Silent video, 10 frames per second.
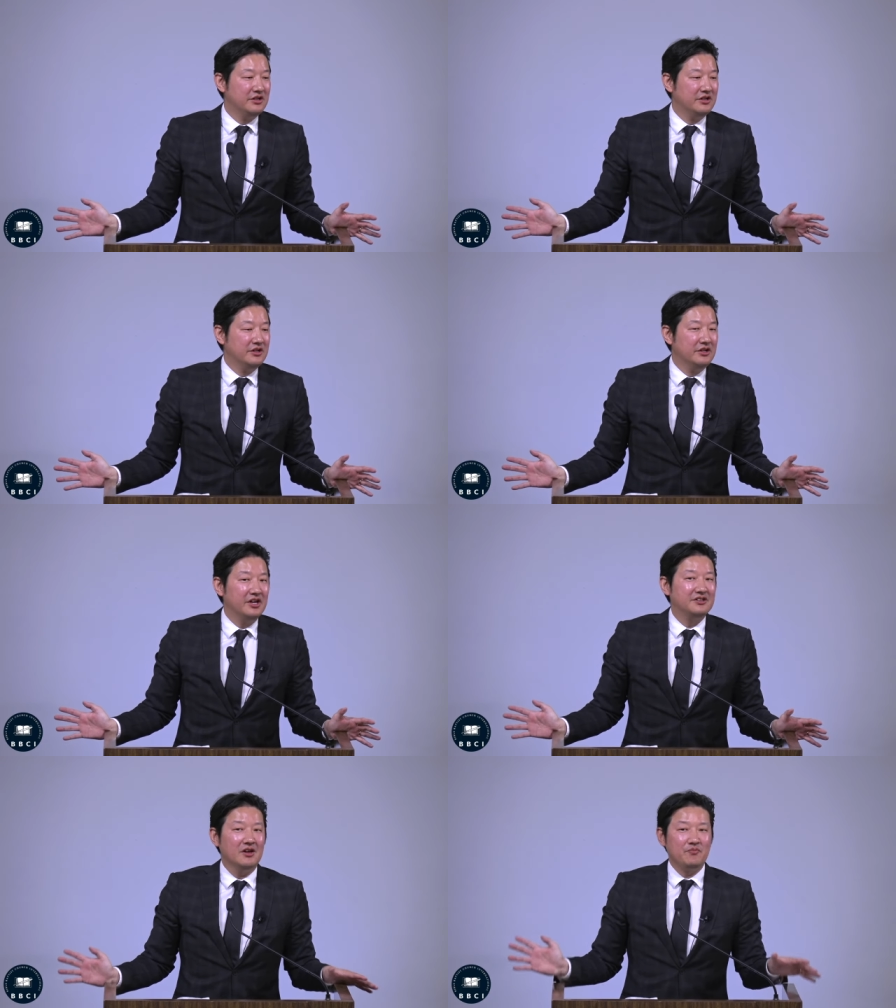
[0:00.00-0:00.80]
right.
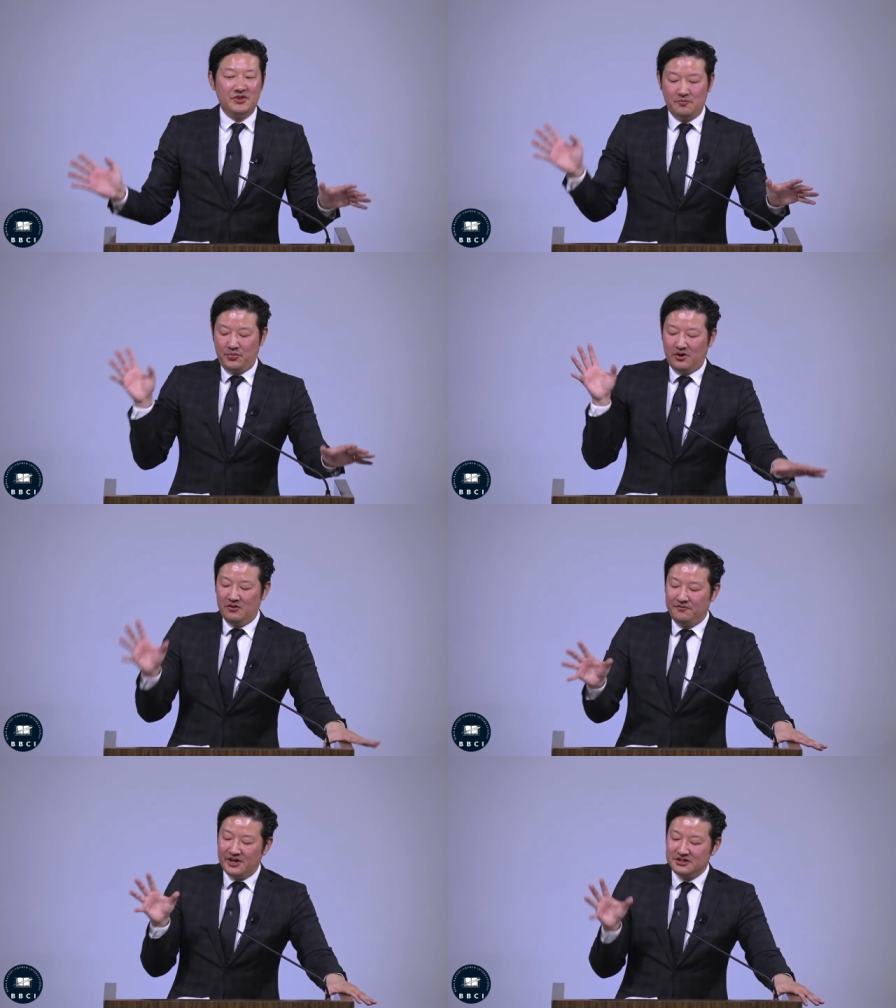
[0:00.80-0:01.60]
except the
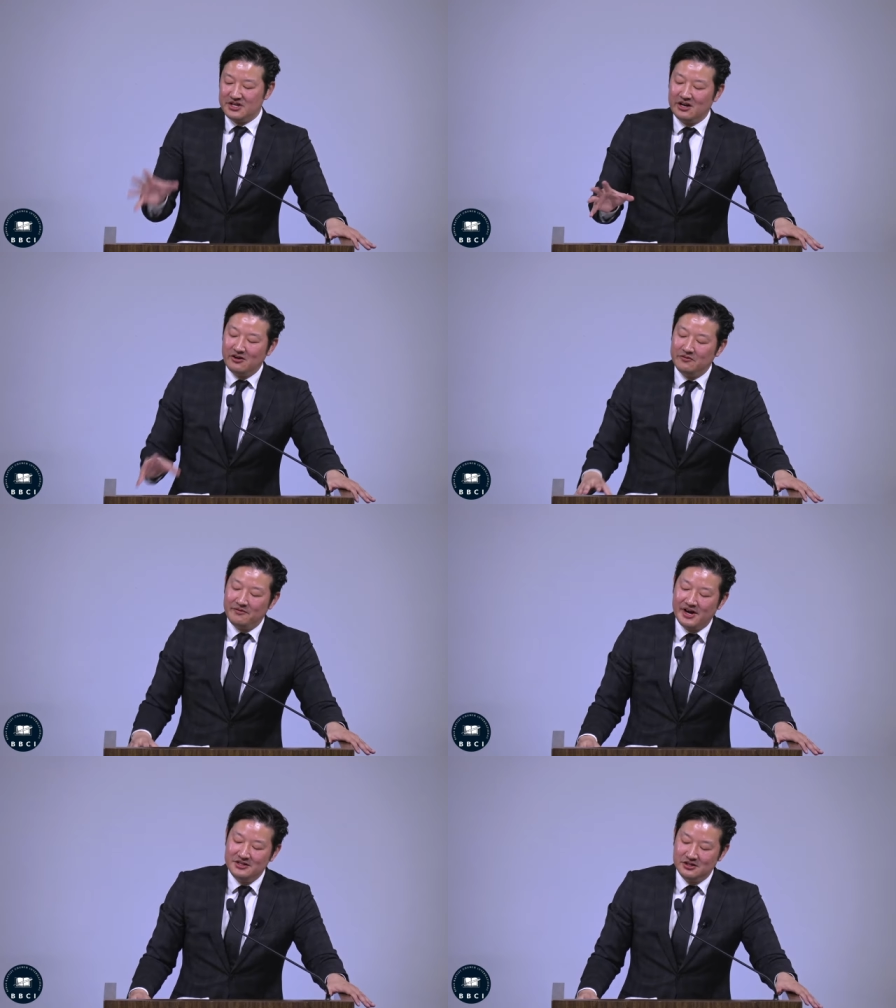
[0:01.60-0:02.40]
perfect
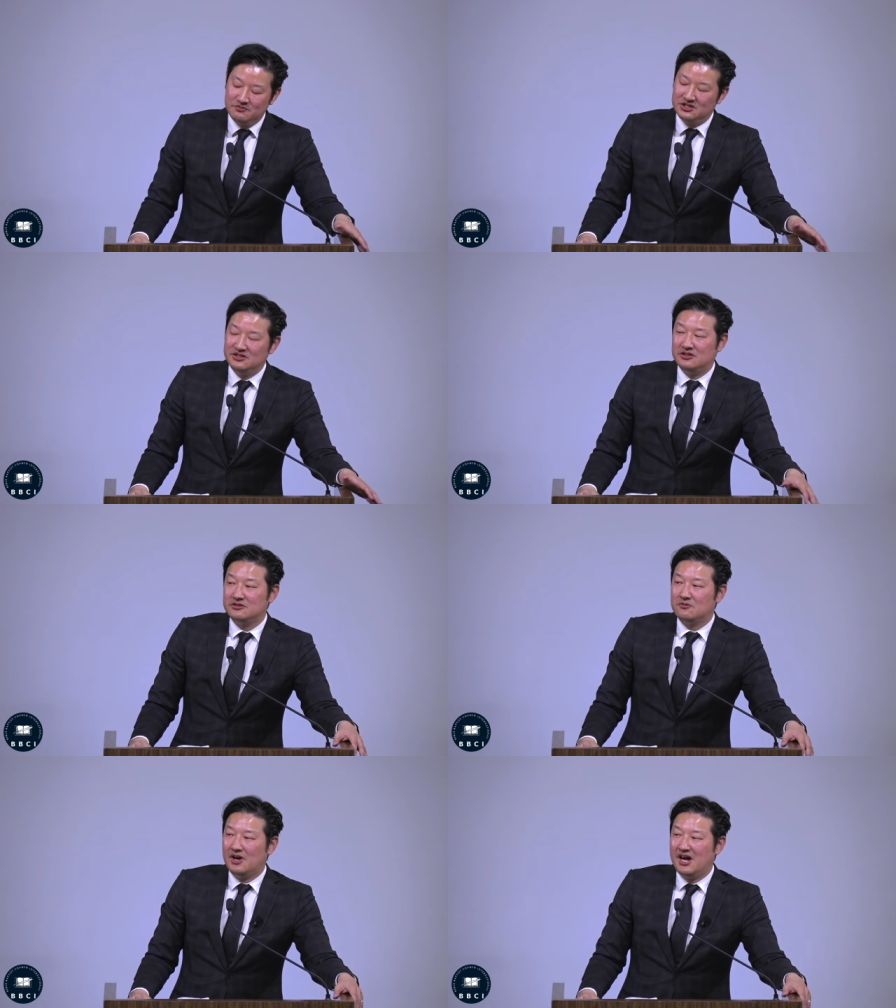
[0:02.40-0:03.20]
sacrifice of Jesus
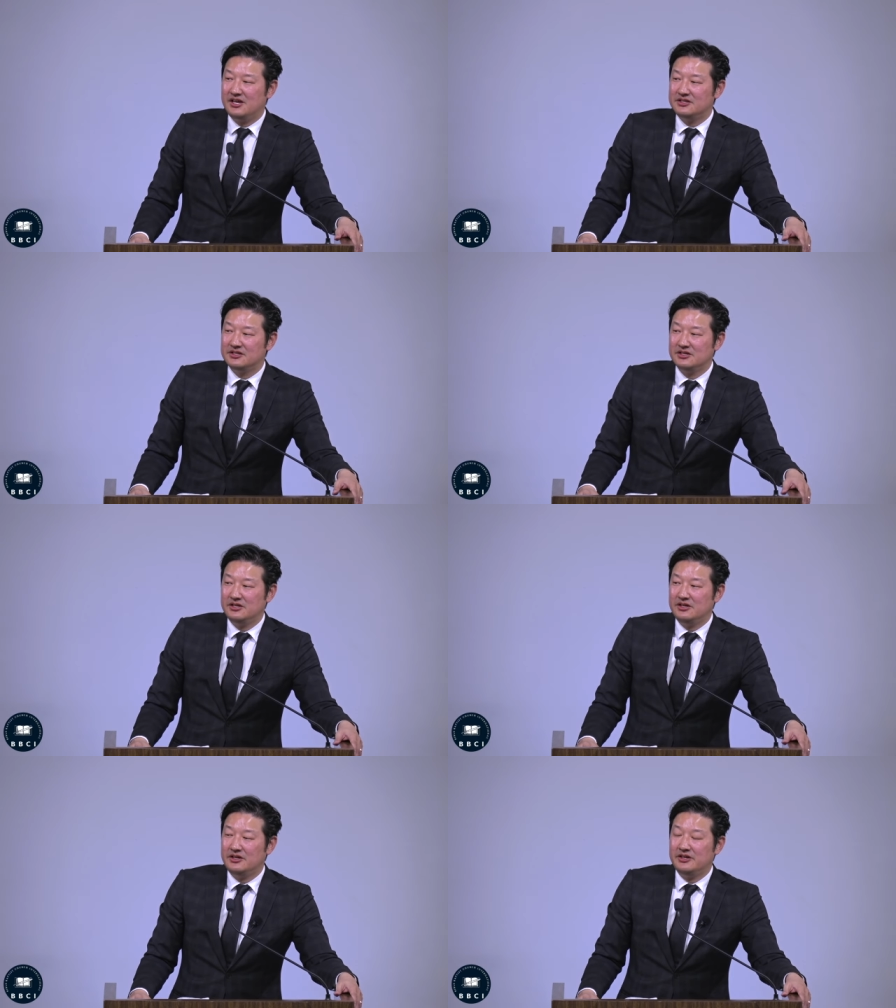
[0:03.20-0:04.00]
Christ.
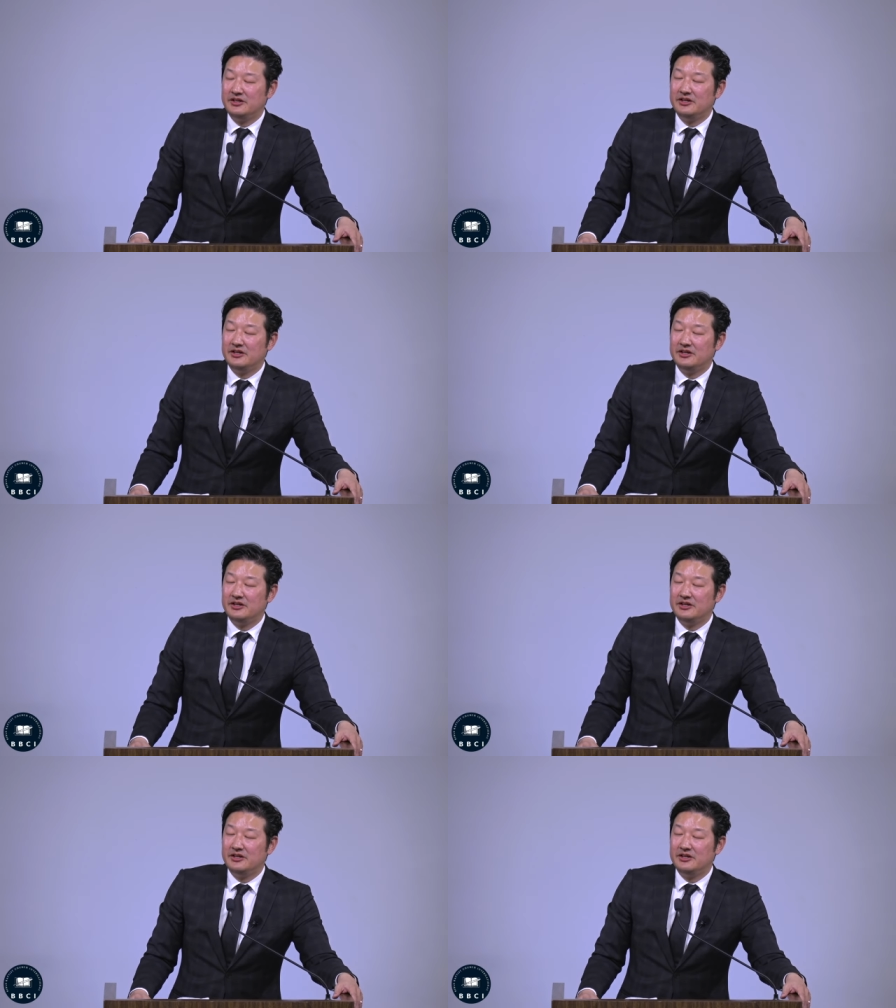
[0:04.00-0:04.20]
Amen.